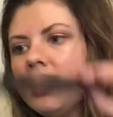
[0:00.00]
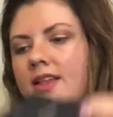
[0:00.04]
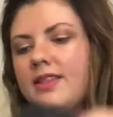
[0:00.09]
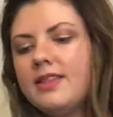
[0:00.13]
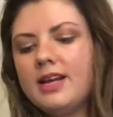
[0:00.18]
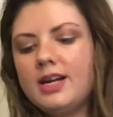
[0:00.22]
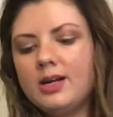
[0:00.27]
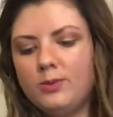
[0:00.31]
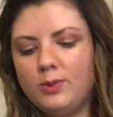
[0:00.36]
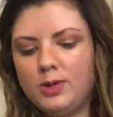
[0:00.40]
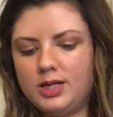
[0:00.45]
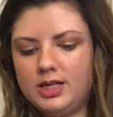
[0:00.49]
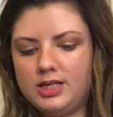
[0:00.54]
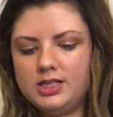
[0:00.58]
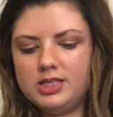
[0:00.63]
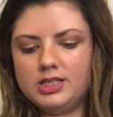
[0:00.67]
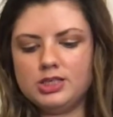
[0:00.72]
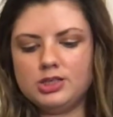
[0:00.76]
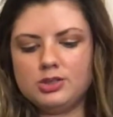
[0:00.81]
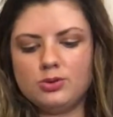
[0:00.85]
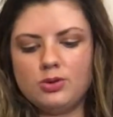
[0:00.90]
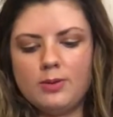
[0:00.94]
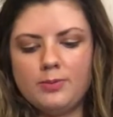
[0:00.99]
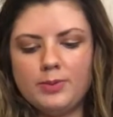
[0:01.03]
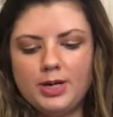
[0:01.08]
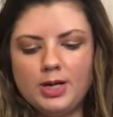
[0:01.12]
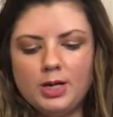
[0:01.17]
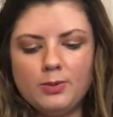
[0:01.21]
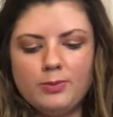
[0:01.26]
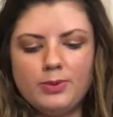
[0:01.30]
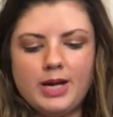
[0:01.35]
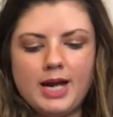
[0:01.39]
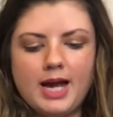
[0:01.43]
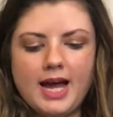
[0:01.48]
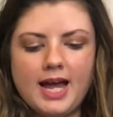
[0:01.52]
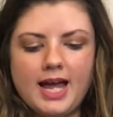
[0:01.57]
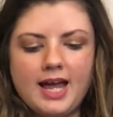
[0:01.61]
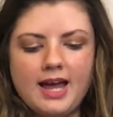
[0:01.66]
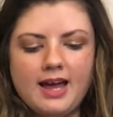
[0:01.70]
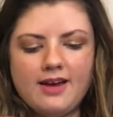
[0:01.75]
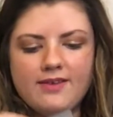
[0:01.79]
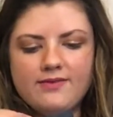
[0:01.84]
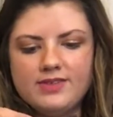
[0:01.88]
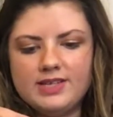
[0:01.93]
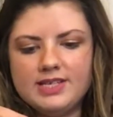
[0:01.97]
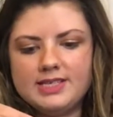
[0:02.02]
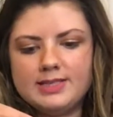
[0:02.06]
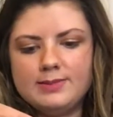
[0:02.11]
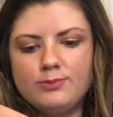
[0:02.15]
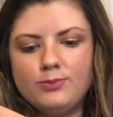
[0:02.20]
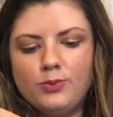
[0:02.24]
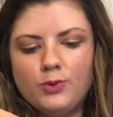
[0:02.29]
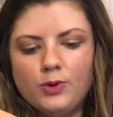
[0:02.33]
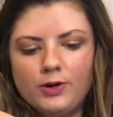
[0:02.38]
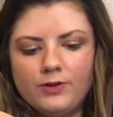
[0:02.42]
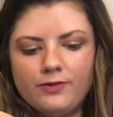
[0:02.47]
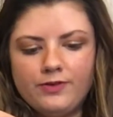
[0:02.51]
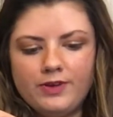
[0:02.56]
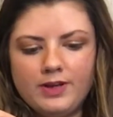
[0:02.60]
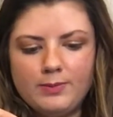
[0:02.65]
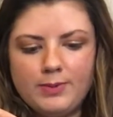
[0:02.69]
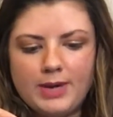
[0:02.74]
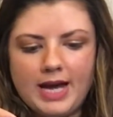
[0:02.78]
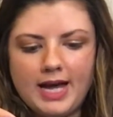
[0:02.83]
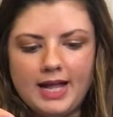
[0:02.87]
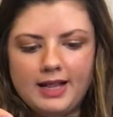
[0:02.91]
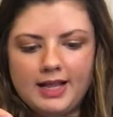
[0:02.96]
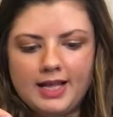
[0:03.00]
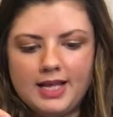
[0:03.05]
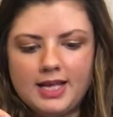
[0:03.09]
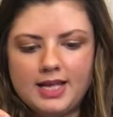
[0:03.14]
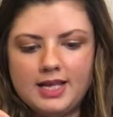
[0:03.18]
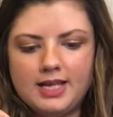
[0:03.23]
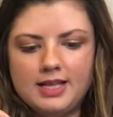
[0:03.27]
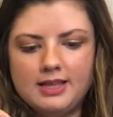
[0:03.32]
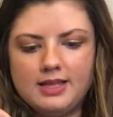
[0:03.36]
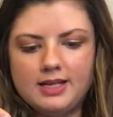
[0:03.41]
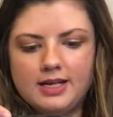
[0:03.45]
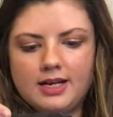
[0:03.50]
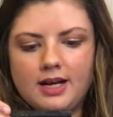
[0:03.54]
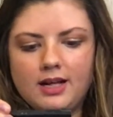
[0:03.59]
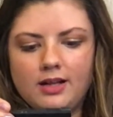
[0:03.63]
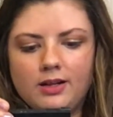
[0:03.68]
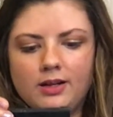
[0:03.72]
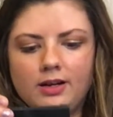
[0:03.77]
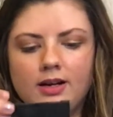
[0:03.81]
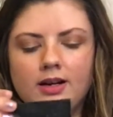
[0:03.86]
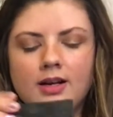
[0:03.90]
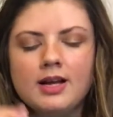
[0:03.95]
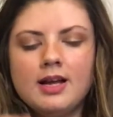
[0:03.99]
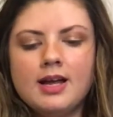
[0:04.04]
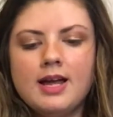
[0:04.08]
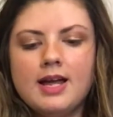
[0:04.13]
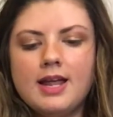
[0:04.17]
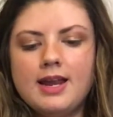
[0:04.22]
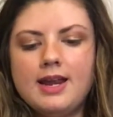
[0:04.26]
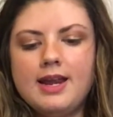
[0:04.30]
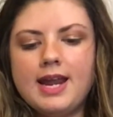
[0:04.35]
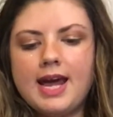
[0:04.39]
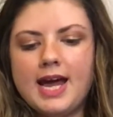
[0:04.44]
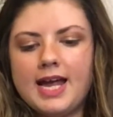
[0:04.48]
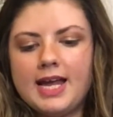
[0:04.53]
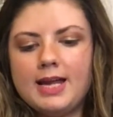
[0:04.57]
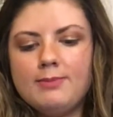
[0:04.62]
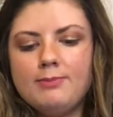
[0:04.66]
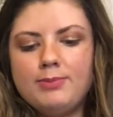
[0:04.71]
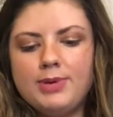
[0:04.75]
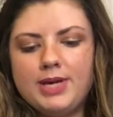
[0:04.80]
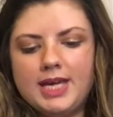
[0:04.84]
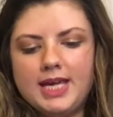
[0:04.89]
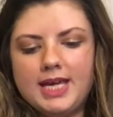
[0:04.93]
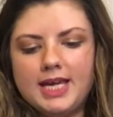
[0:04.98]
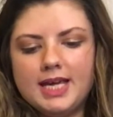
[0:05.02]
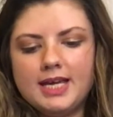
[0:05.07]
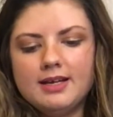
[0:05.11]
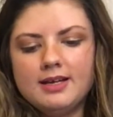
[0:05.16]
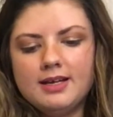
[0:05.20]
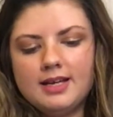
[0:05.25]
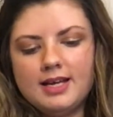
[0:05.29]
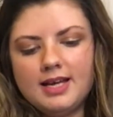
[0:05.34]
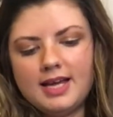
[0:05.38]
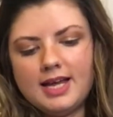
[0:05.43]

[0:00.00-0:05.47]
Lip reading: that I wanted to store up here, but I have this Morphe palette in the color 9B,